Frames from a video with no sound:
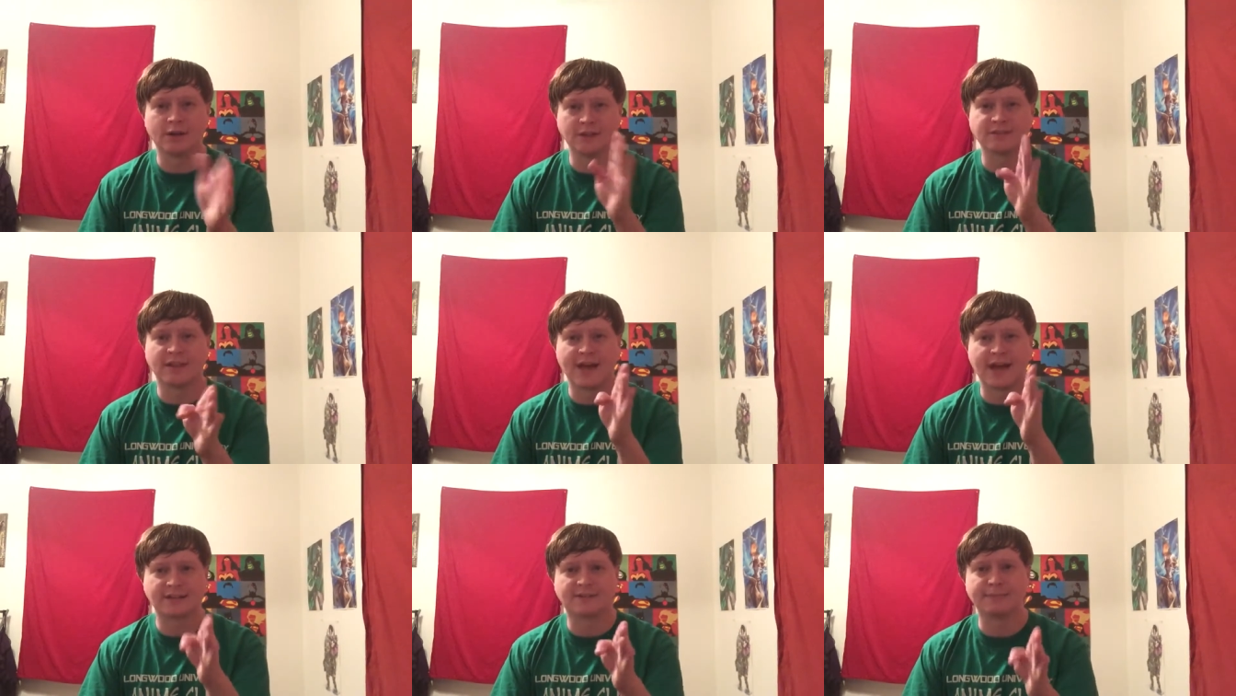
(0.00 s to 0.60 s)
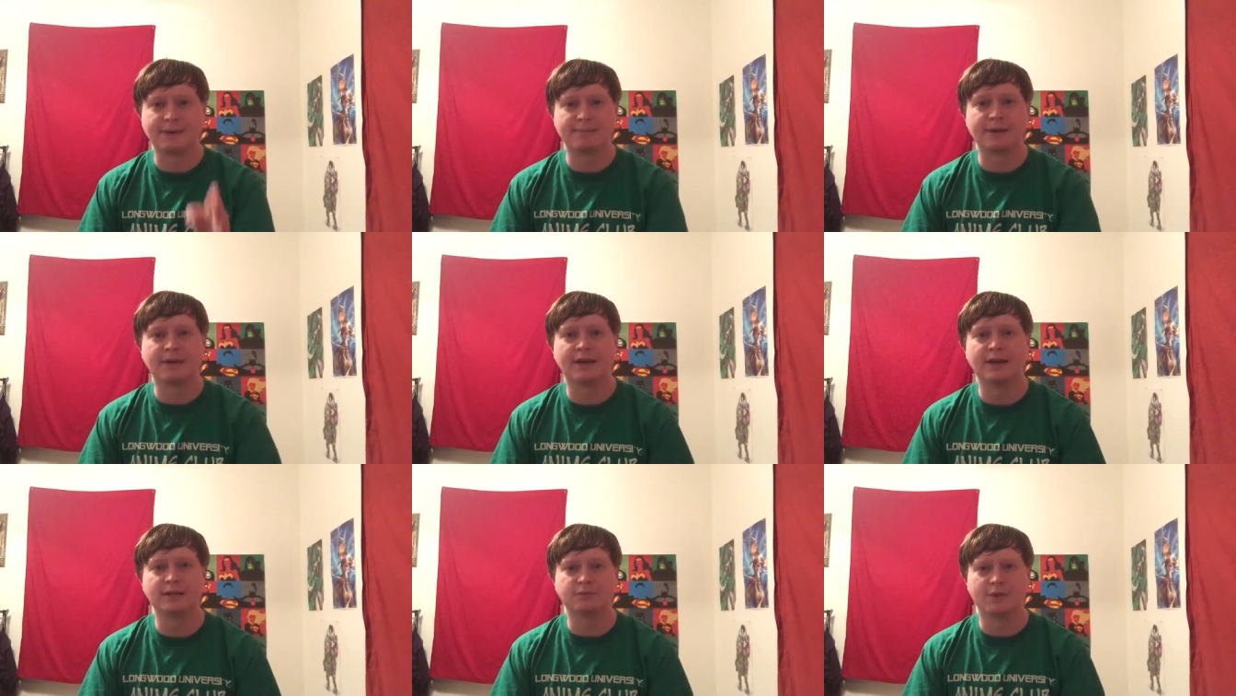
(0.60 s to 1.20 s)
He said that to me
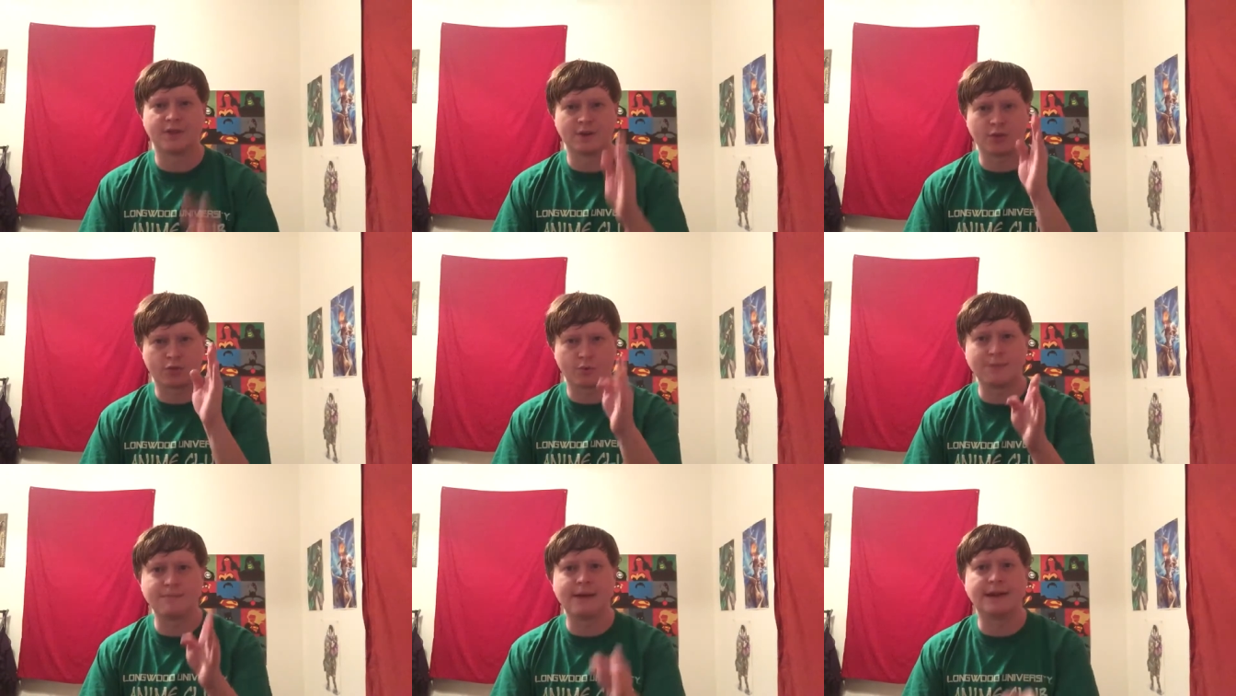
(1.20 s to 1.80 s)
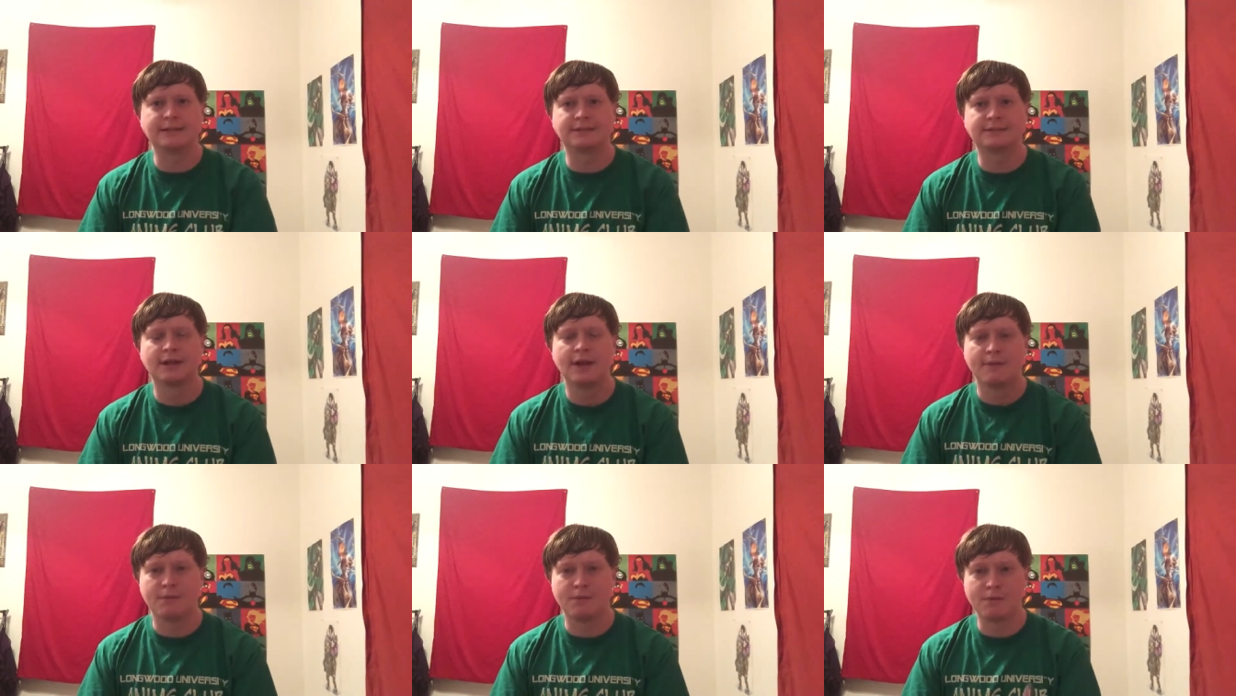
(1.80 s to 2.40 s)
because within three minutes,
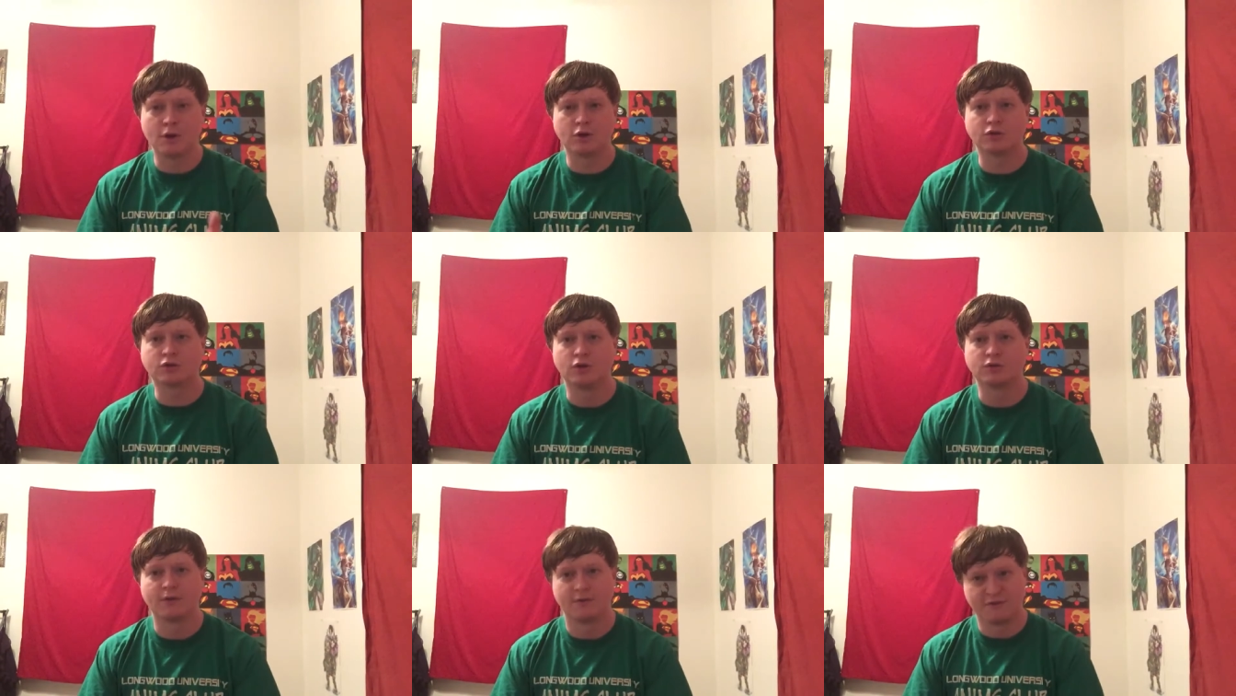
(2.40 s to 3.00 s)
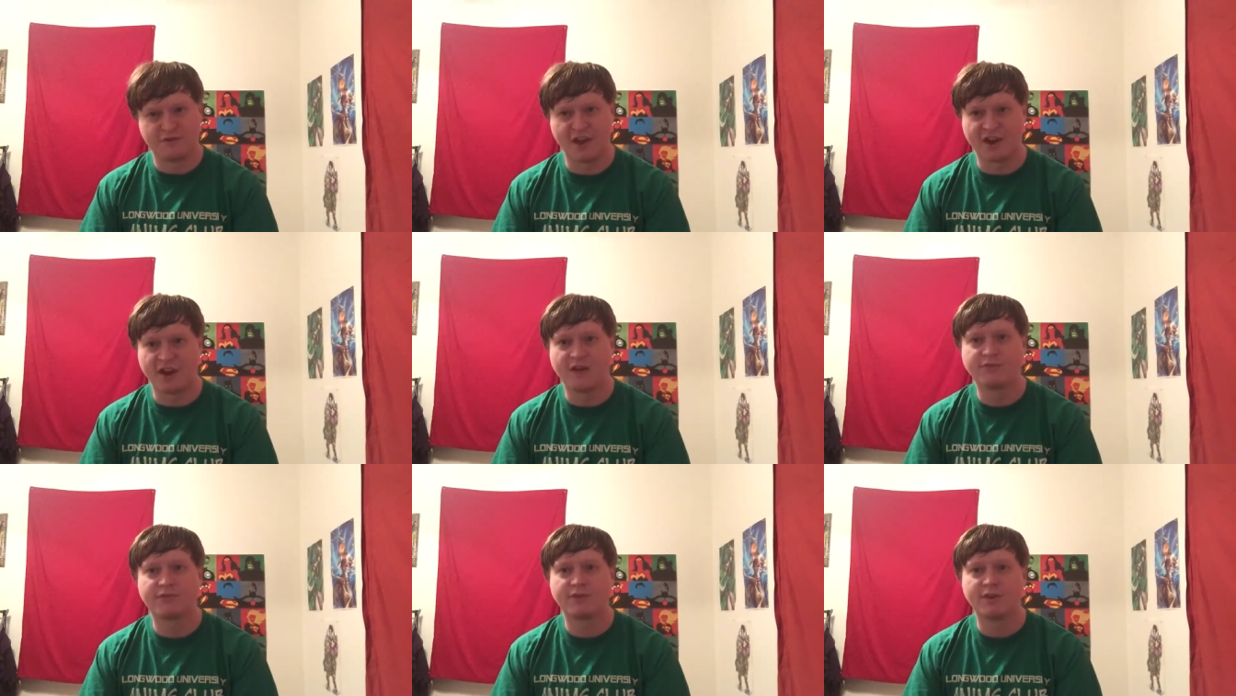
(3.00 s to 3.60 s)
Mimir just goes, Fair
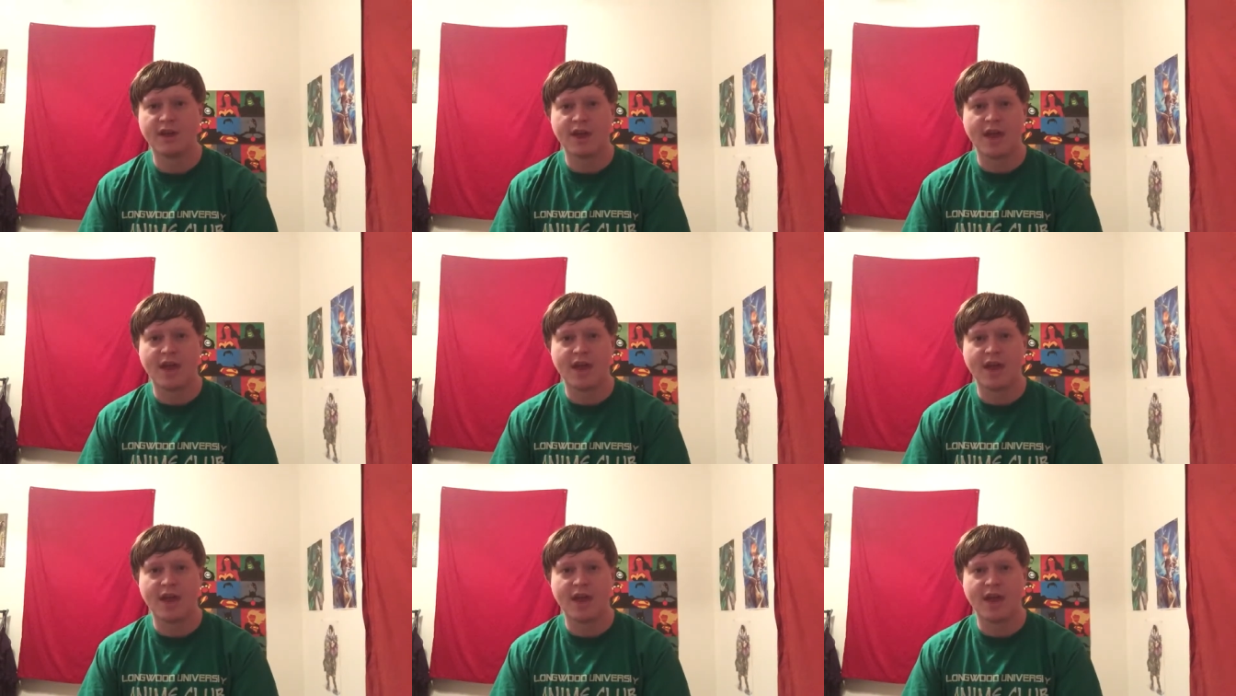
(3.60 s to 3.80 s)
enough.